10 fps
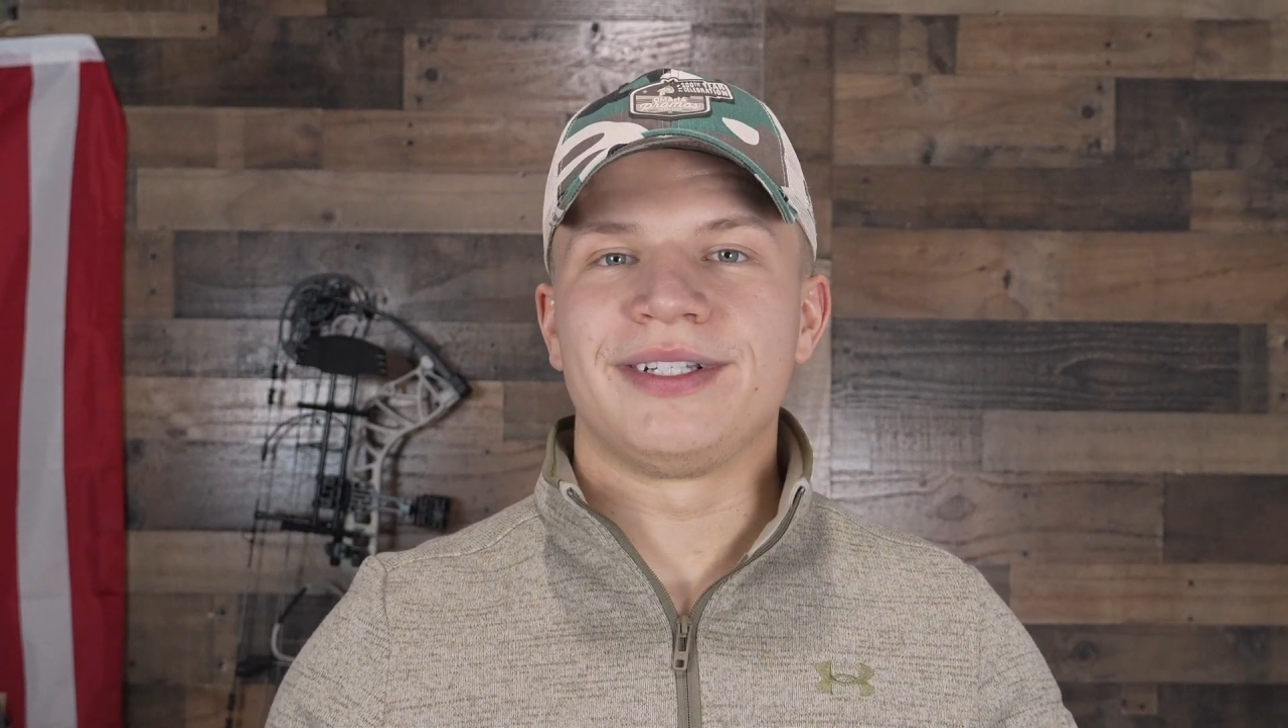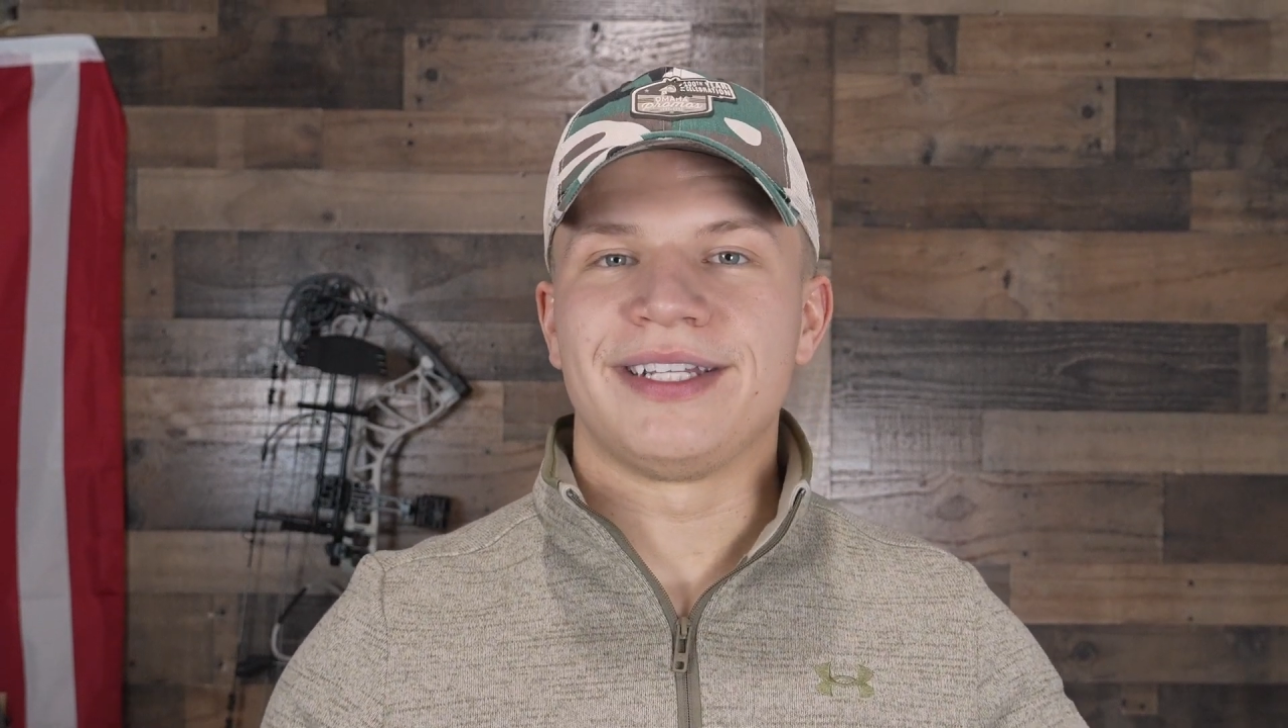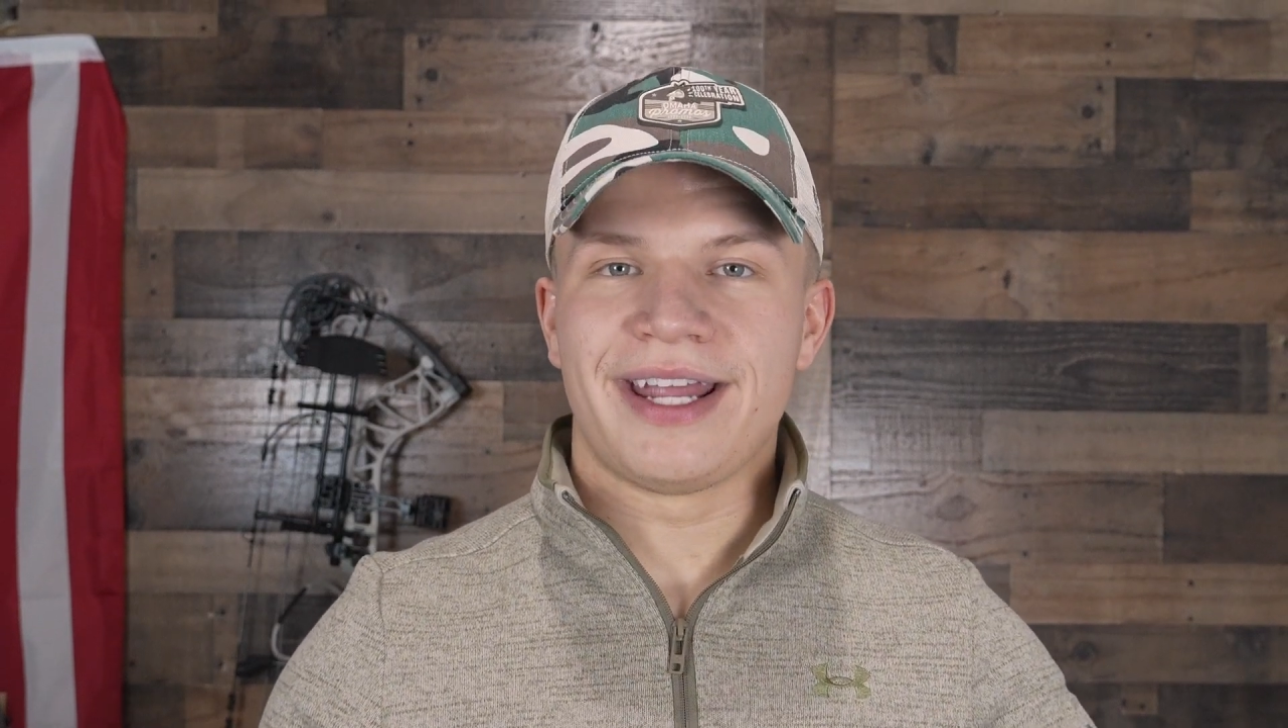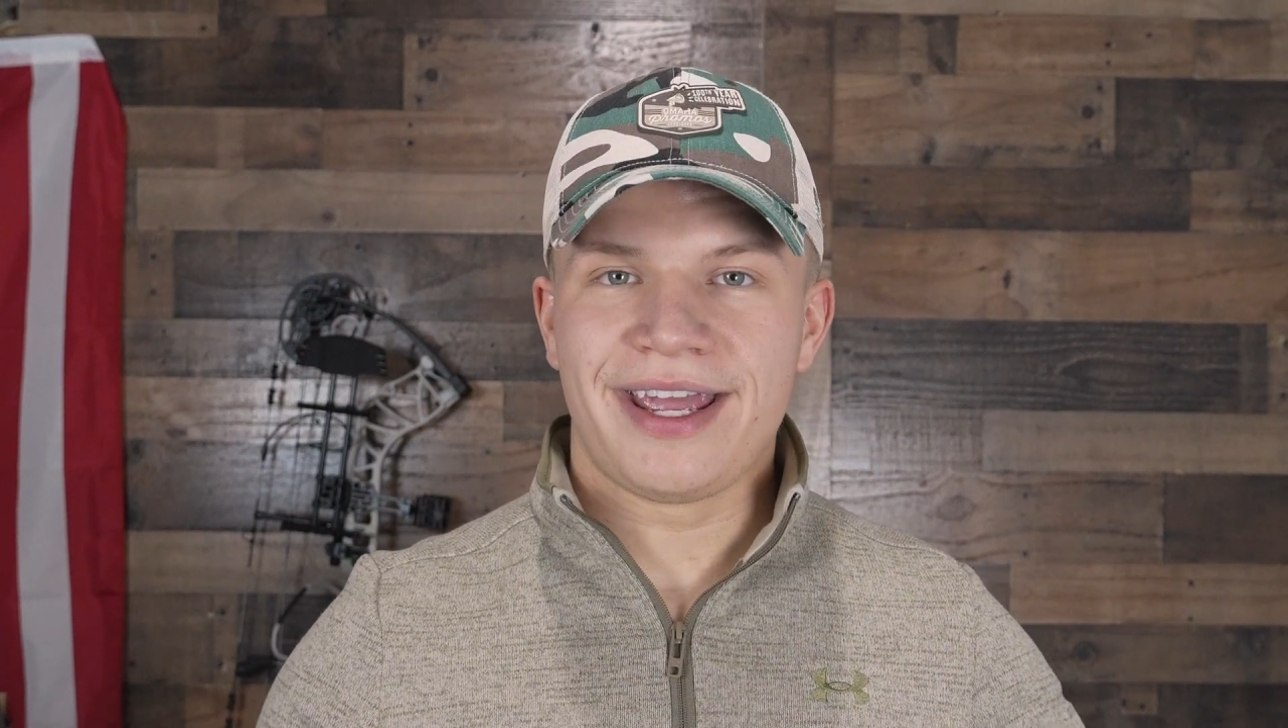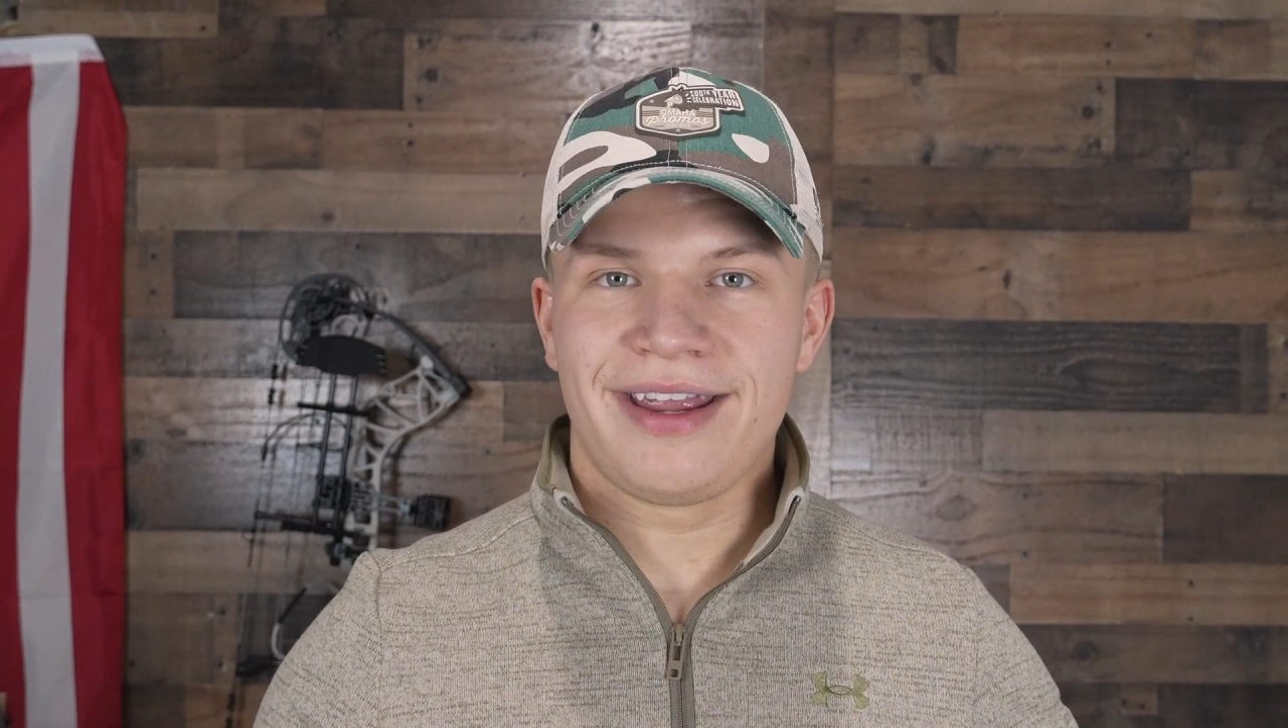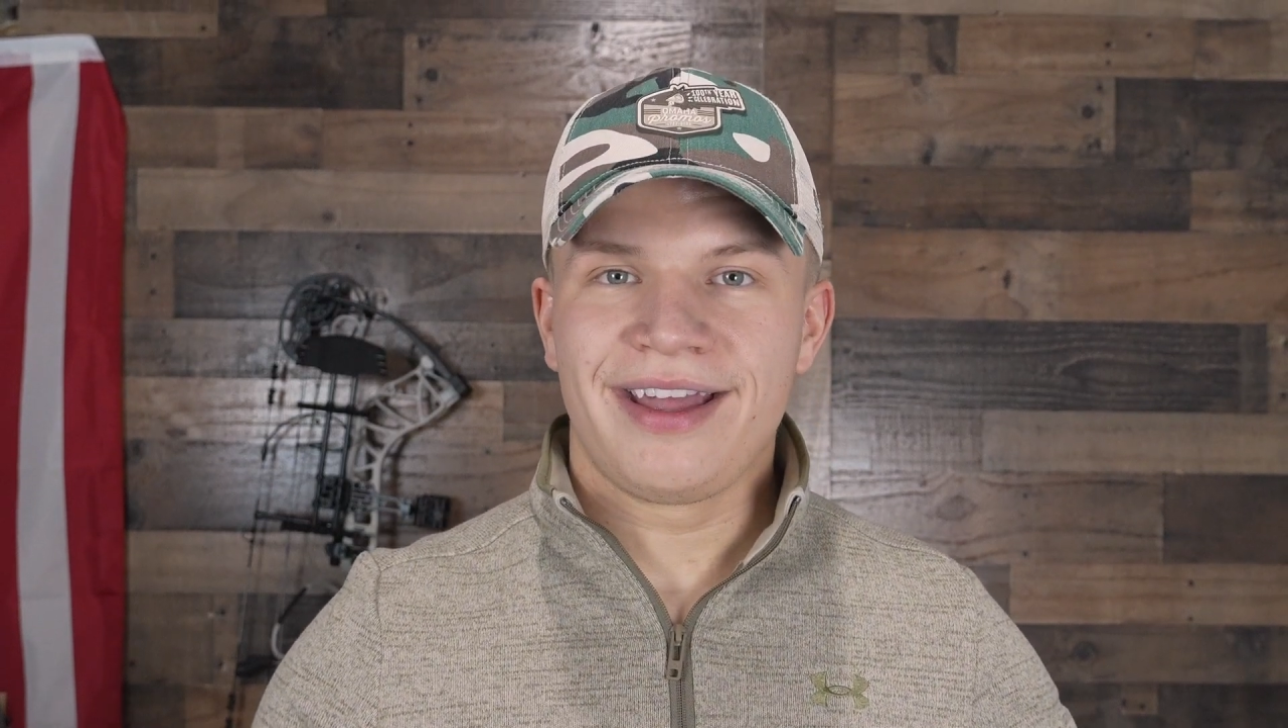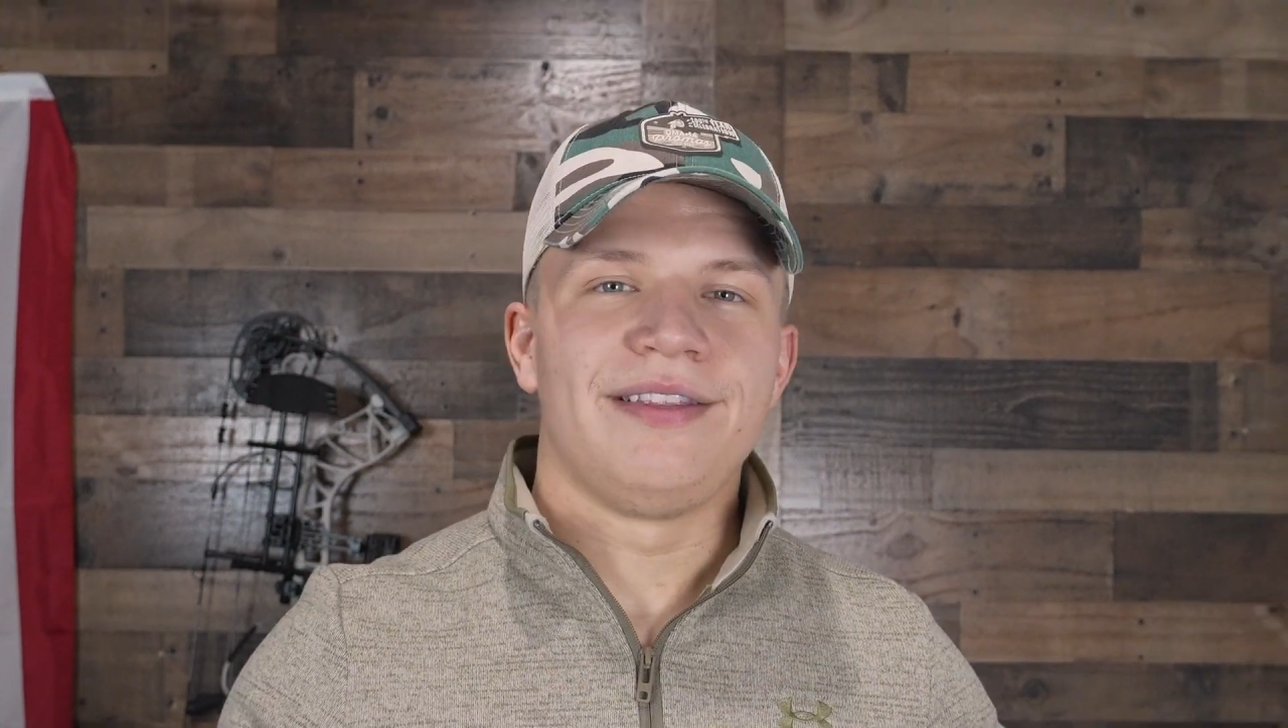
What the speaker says: it today.